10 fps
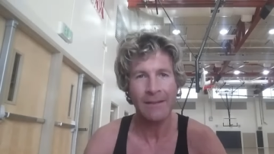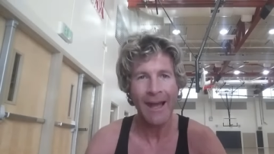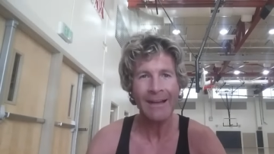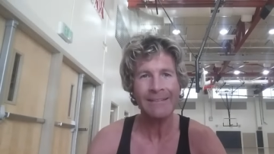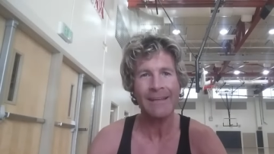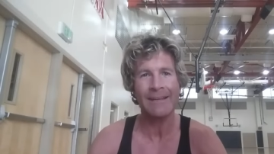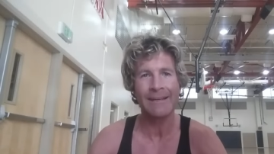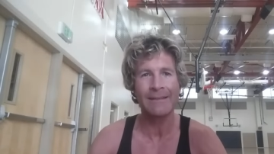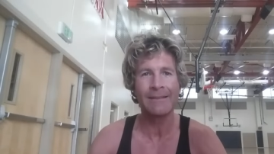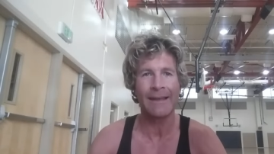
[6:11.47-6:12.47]
Guys like
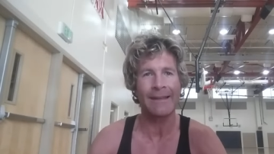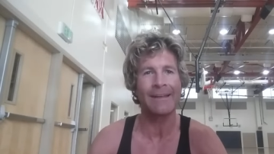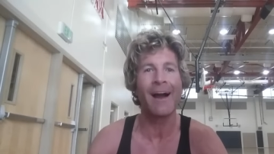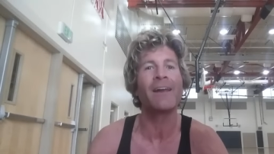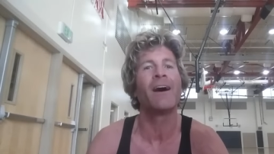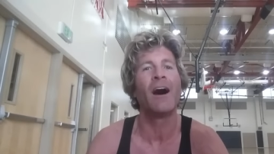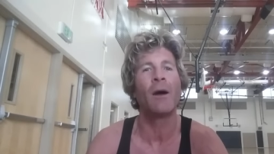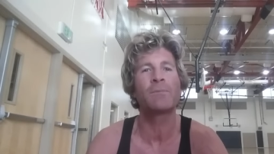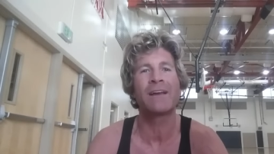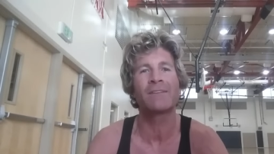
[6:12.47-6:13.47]
like got
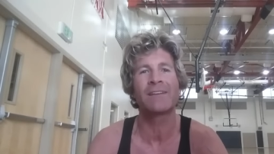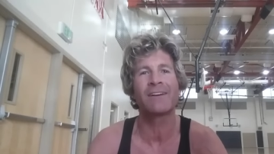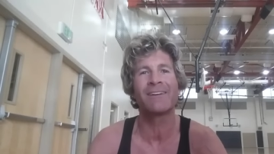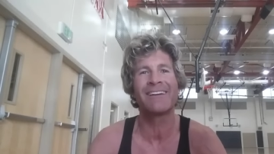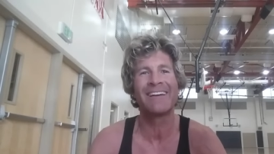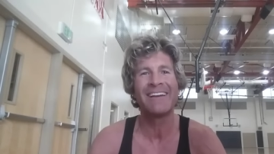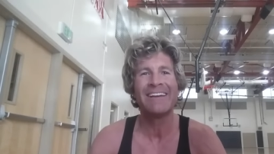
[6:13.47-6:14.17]
hops out there